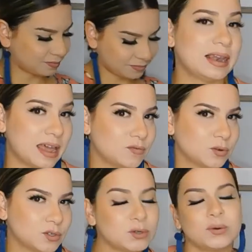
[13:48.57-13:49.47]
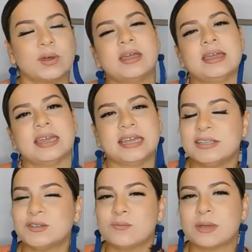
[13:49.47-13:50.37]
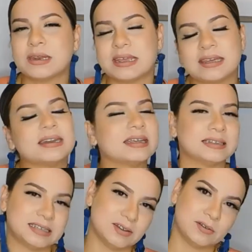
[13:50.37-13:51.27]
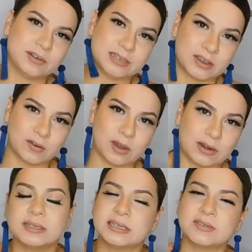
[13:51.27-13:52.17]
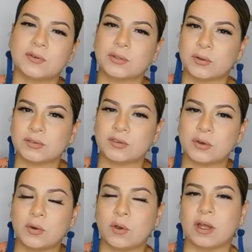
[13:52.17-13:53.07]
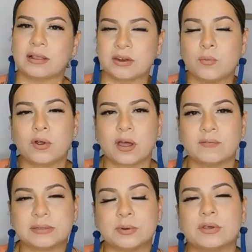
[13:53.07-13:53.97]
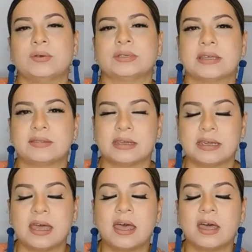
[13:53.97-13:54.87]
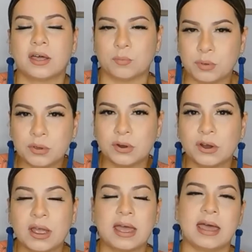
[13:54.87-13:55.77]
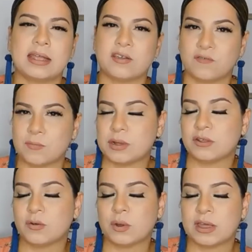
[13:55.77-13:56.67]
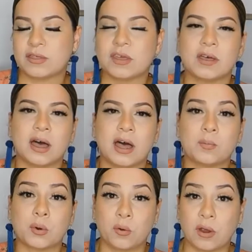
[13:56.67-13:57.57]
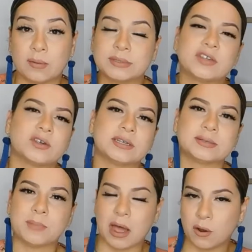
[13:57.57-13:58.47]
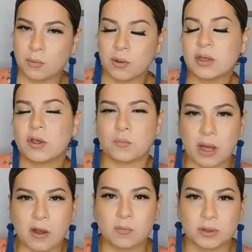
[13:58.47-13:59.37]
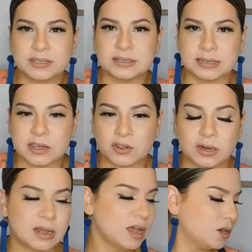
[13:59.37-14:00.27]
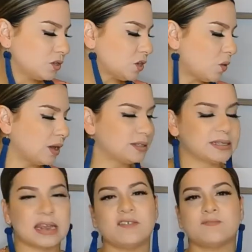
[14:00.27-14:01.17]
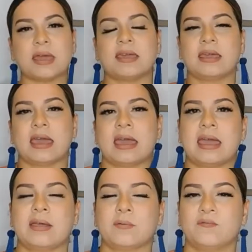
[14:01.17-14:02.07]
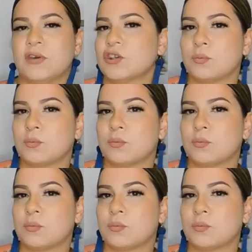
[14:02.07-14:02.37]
Level 2. Intermediate interior decorator. This is for those of you who are a little more comfortable using the computer and you're familiar with programs such as PowerPoint or Power Presentation. So instead of making a vision